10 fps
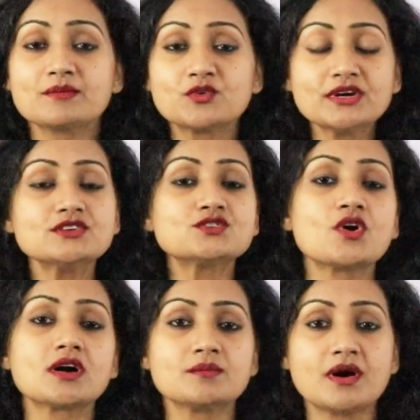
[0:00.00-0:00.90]
I'm going to
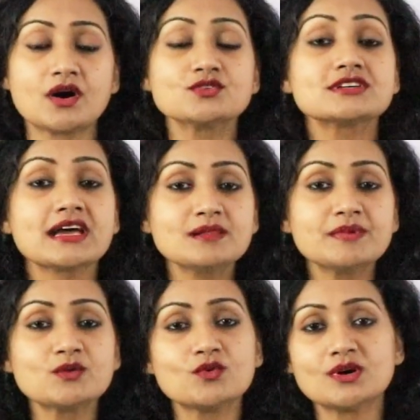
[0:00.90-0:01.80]
talk about
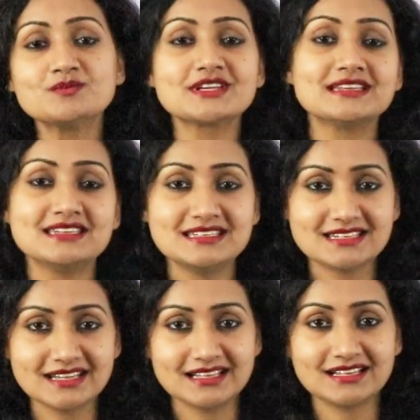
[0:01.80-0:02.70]
helping verbs in
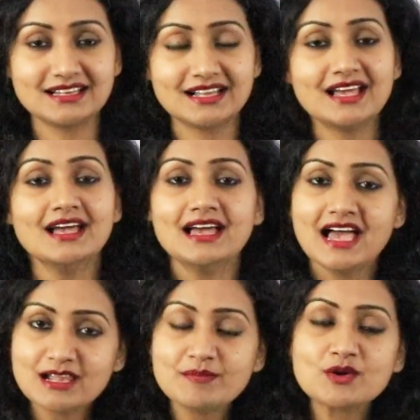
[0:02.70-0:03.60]
detail.
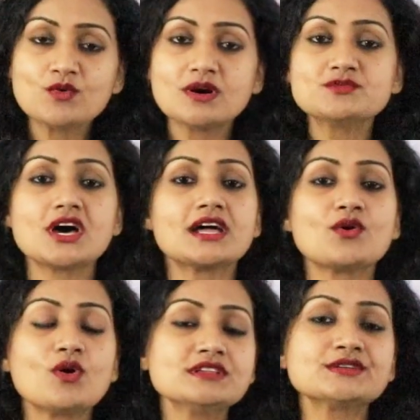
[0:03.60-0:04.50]
Helping verbs are
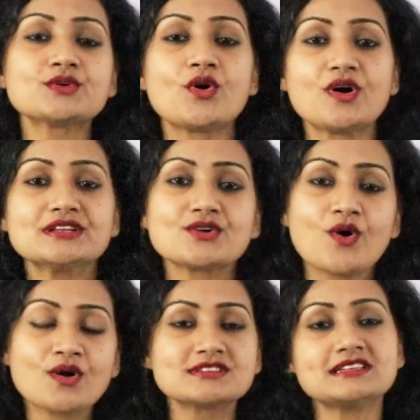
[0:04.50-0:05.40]
also called
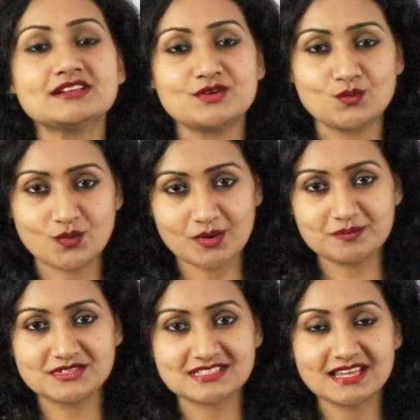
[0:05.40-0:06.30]
auxiliary
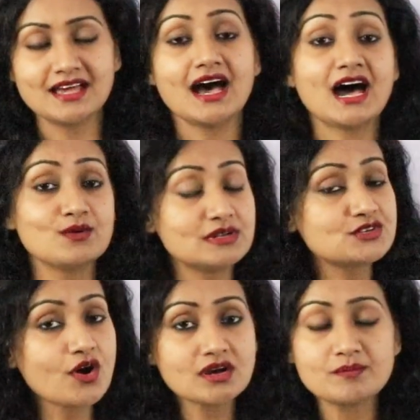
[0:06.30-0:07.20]
verbs. I will
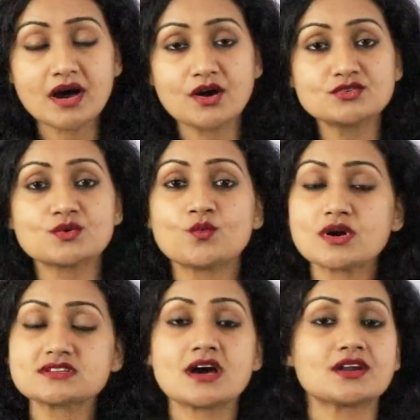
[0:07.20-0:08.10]
talk about
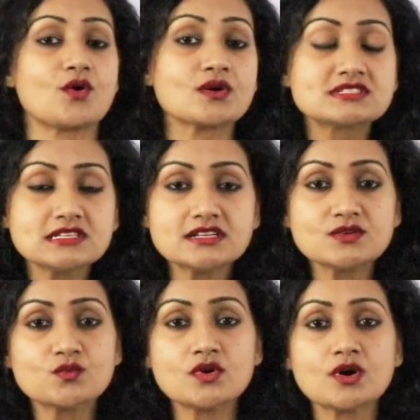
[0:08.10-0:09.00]
what are auxiliary
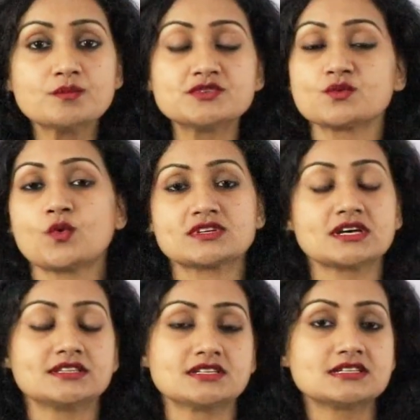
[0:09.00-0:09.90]
verbs, what
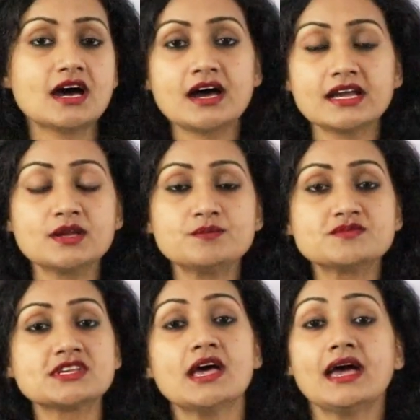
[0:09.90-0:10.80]
are their
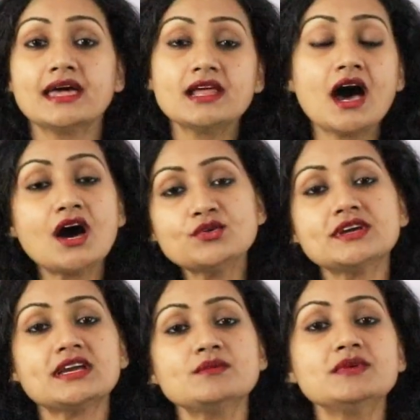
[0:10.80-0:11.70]
types, and how
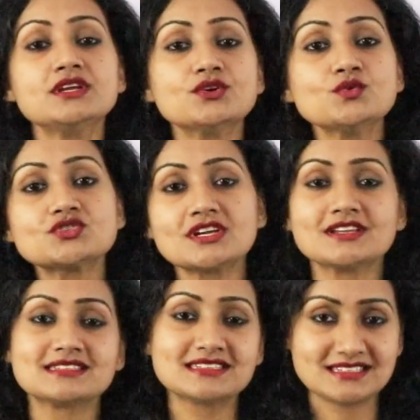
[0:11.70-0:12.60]
they can be used in
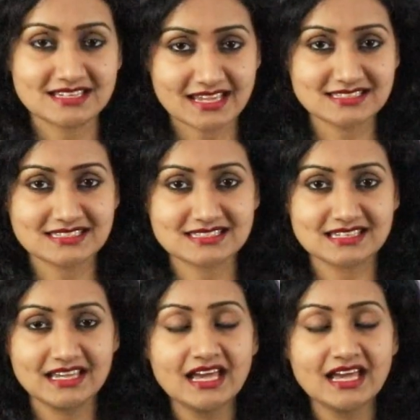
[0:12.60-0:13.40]
a sentence.